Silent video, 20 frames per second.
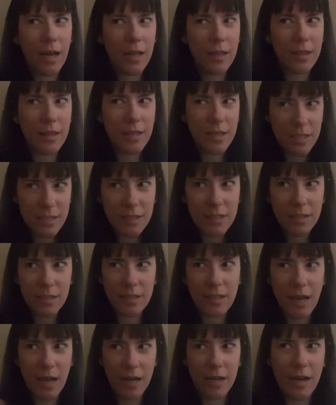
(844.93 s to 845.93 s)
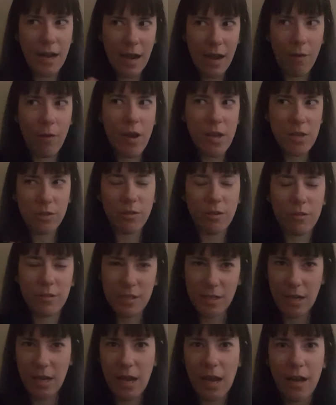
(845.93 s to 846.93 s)
This is kind of how I start
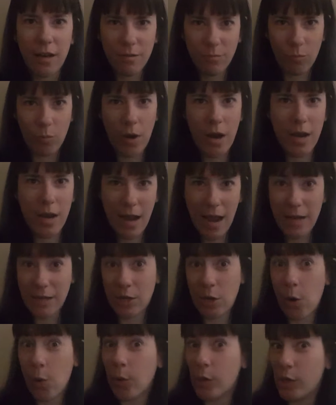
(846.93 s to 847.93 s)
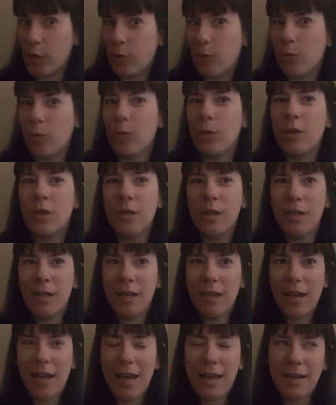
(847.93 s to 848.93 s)
to get when I know you
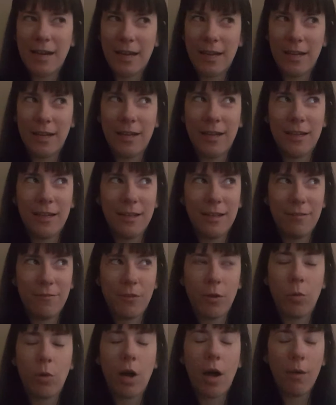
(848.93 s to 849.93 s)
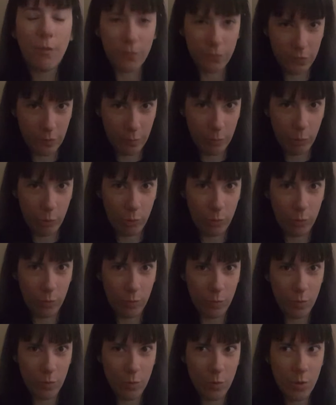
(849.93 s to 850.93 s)
and I feel comfortable.